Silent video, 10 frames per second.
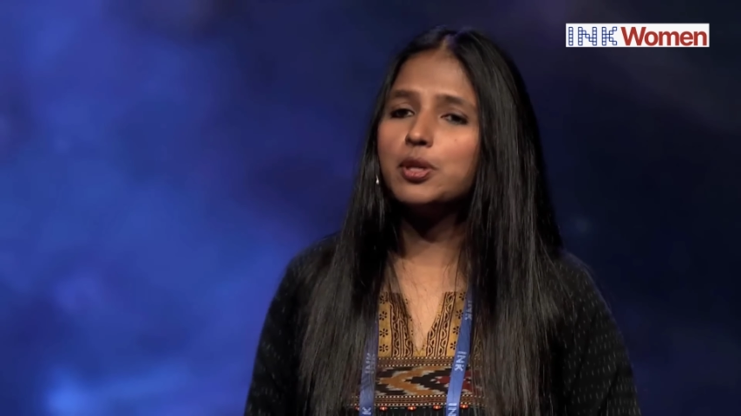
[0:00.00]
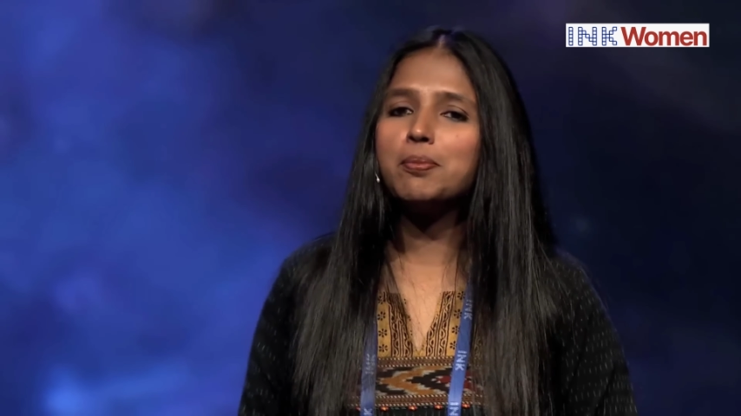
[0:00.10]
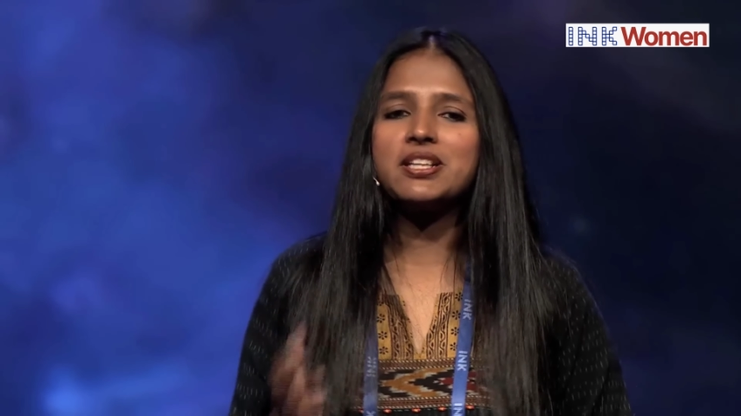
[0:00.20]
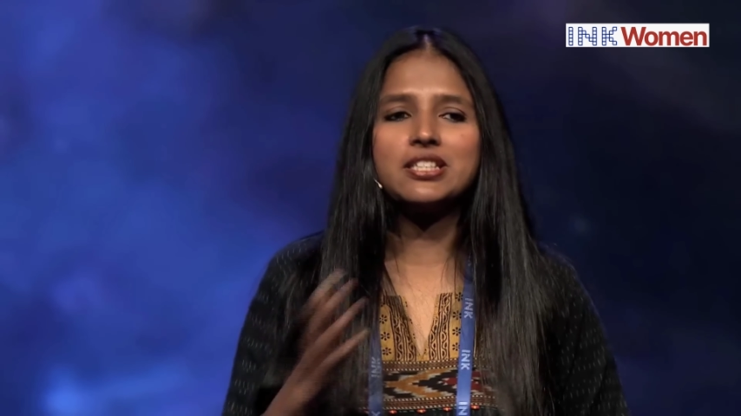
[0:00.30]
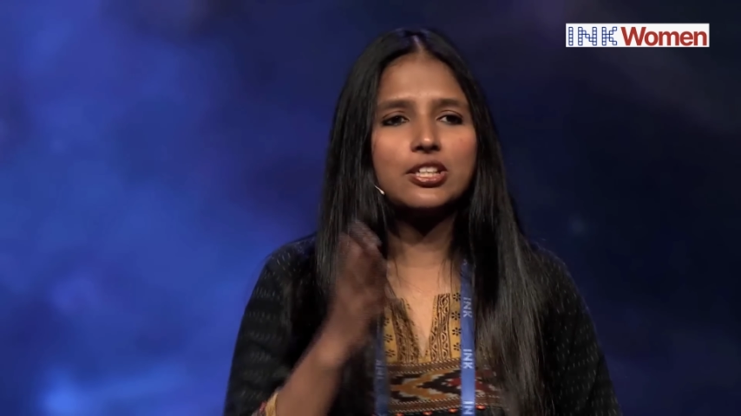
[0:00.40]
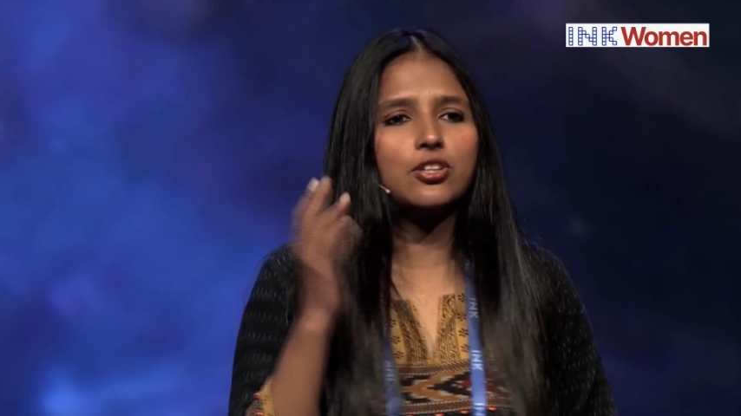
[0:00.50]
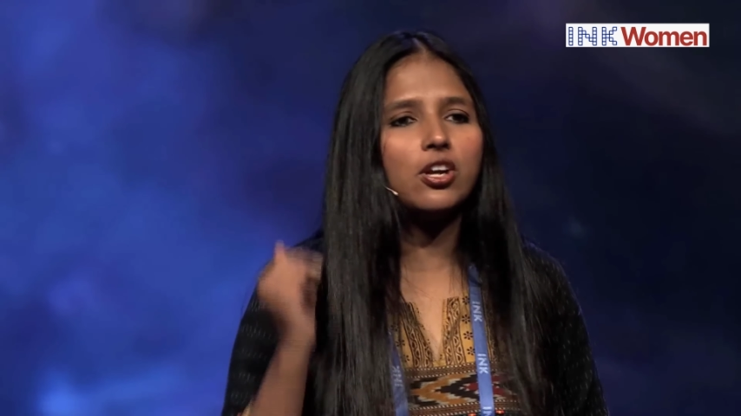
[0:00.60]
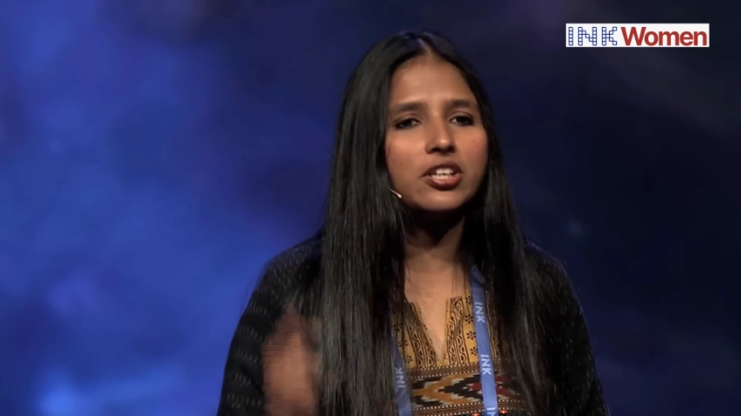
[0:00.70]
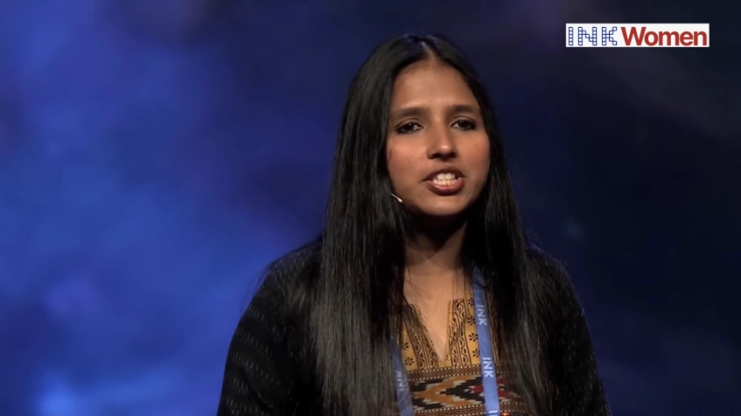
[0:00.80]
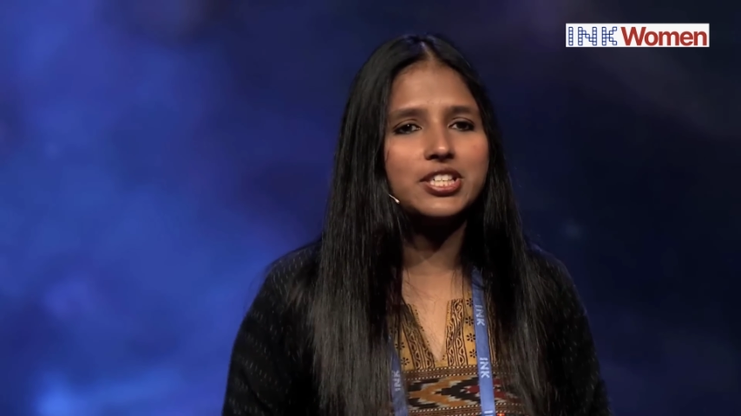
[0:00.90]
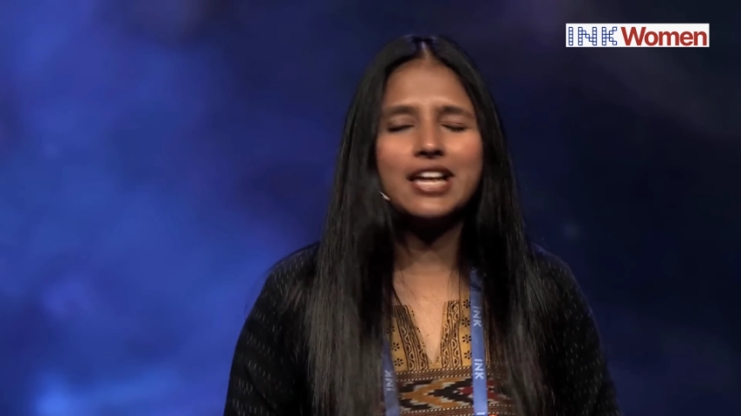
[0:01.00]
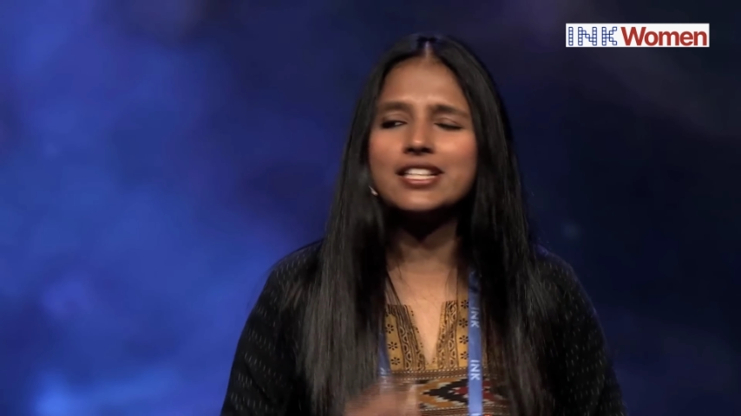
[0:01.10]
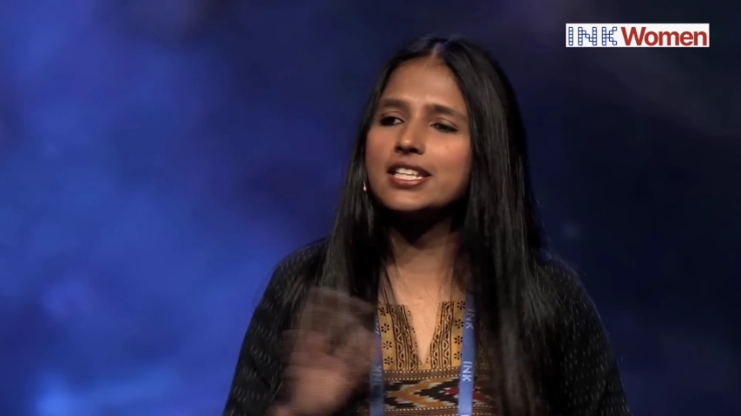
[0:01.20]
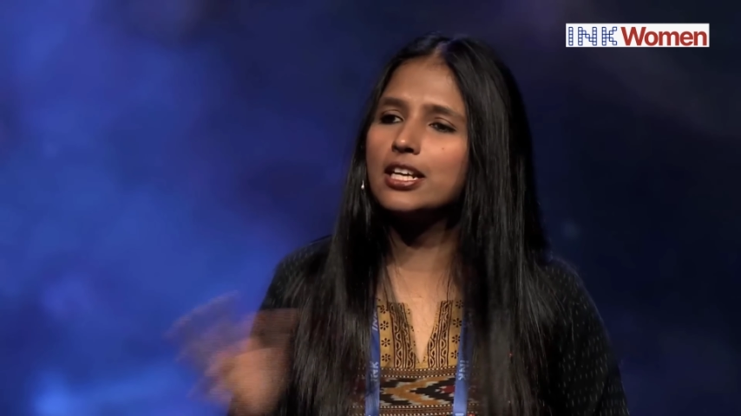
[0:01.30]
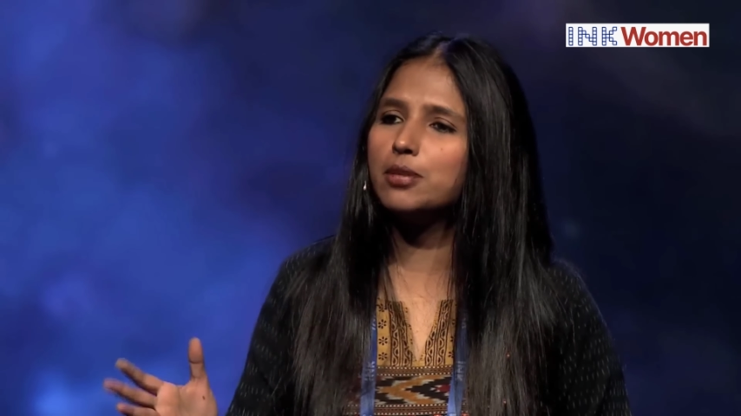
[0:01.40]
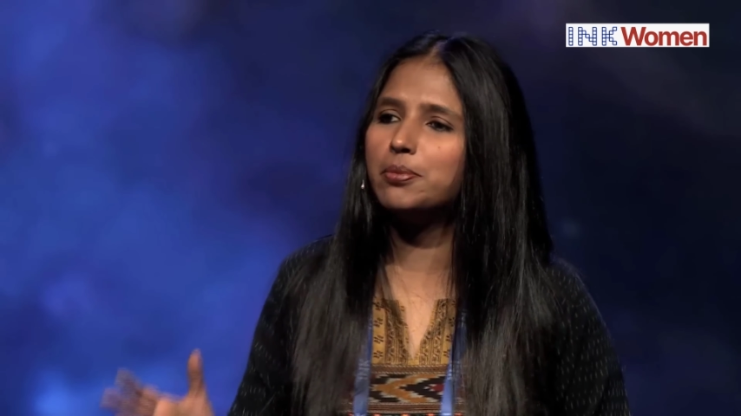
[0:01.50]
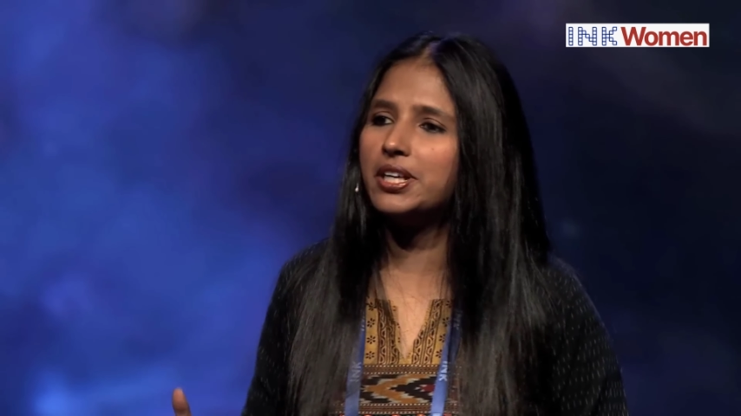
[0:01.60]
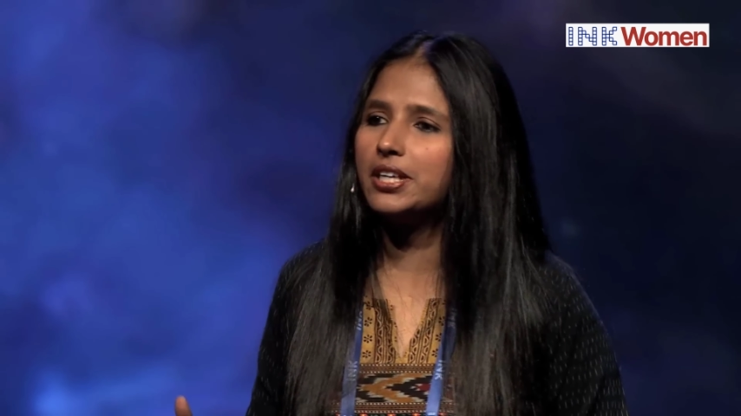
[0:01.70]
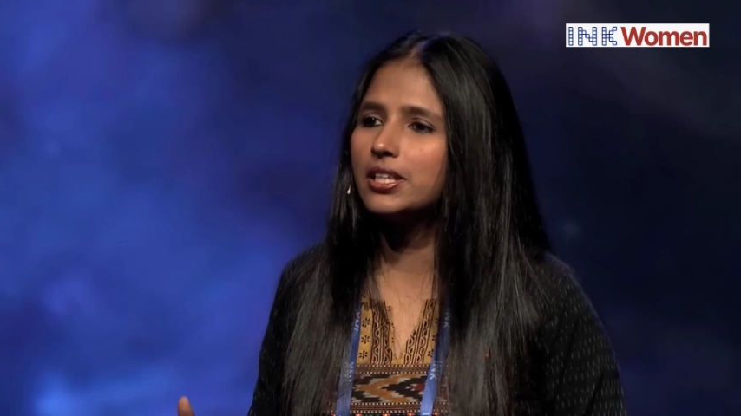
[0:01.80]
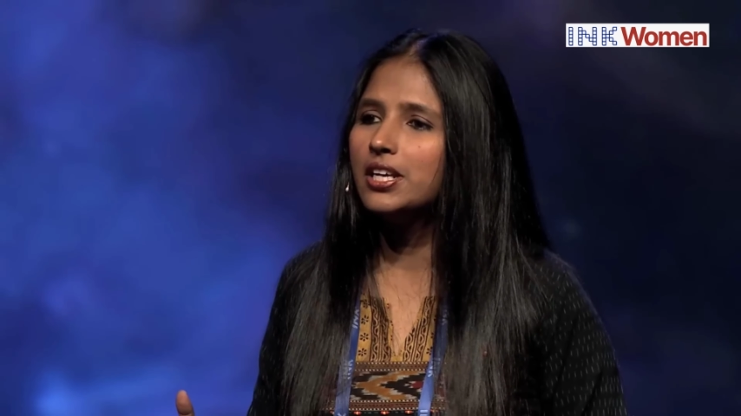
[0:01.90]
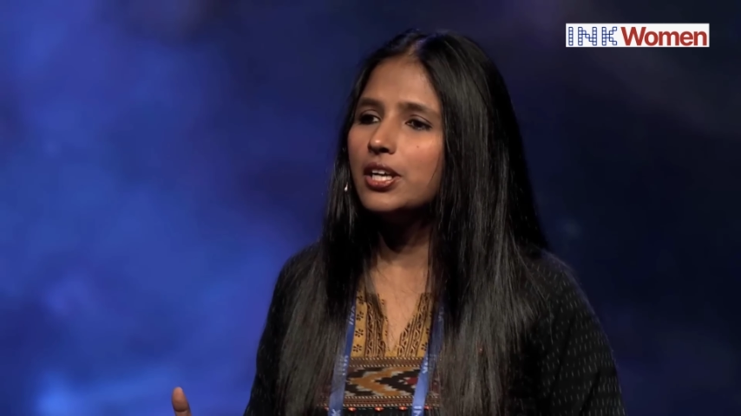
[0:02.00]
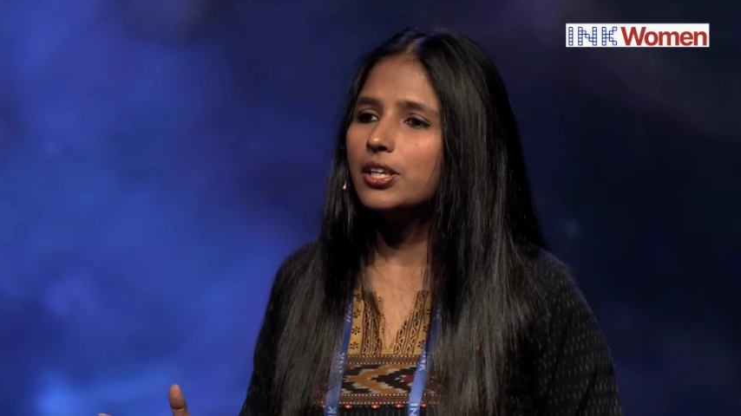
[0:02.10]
we must acknowledge and celebrate